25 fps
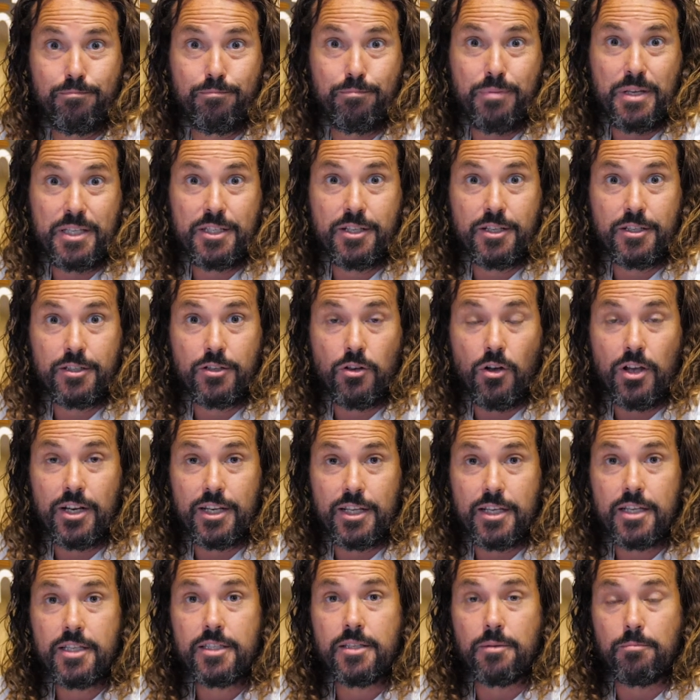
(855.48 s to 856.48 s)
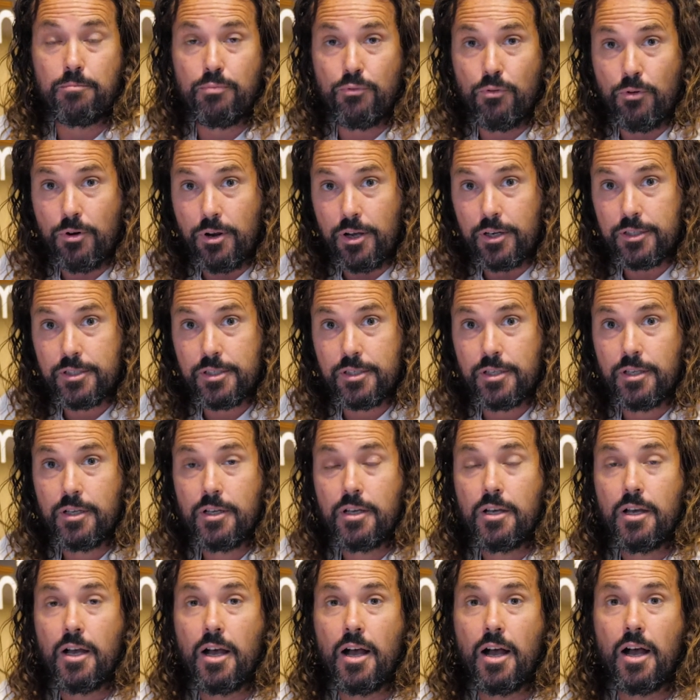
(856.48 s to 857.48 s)
business ideas and products
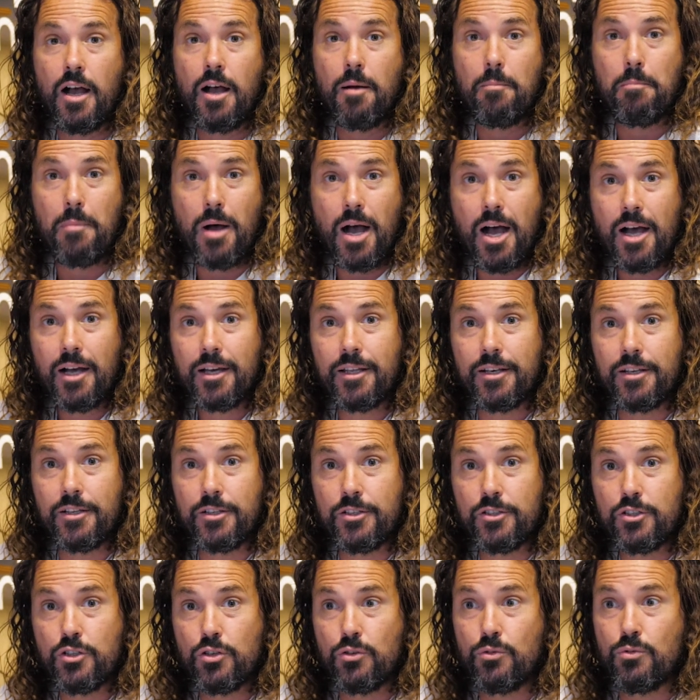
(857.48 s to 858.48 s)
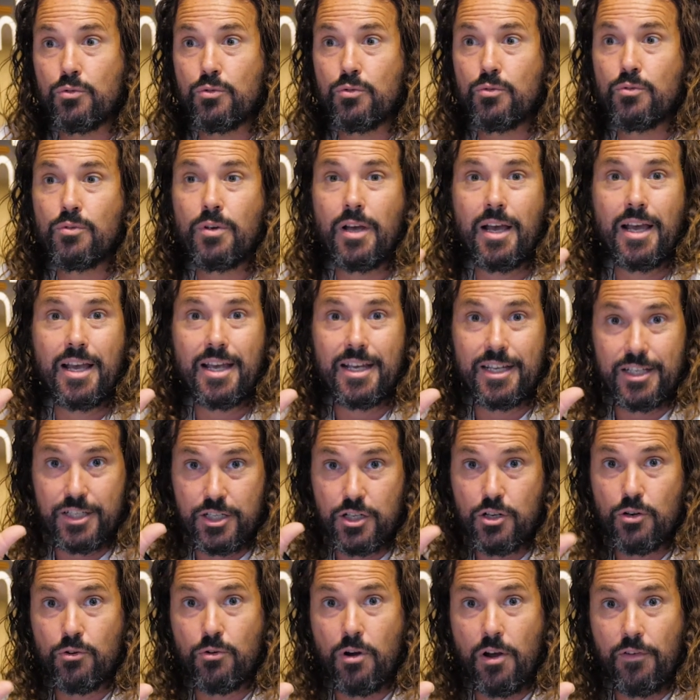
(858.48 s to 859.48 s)
are marketed to a
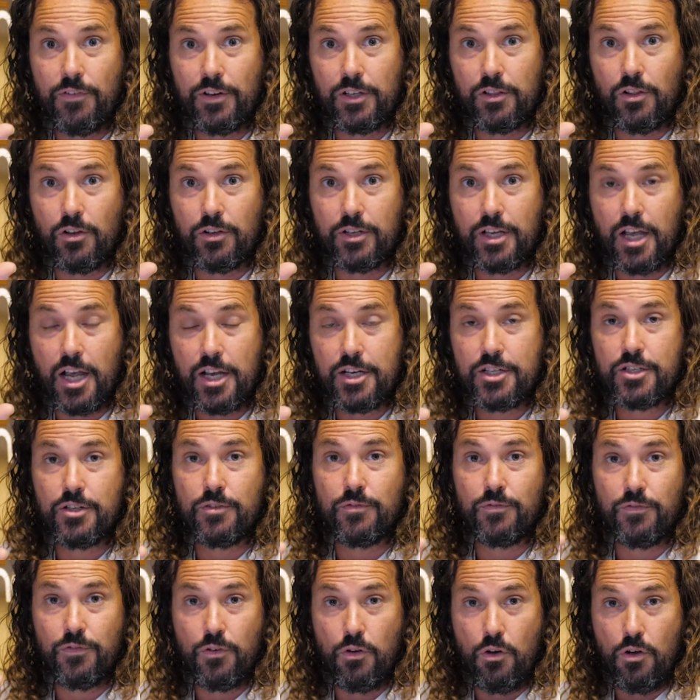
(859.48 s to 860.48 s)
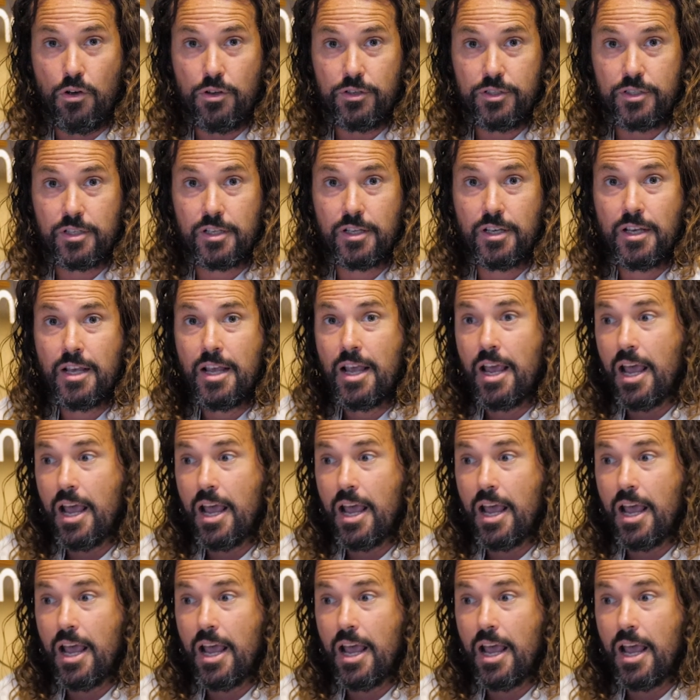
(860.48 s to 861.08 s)
geographic location first.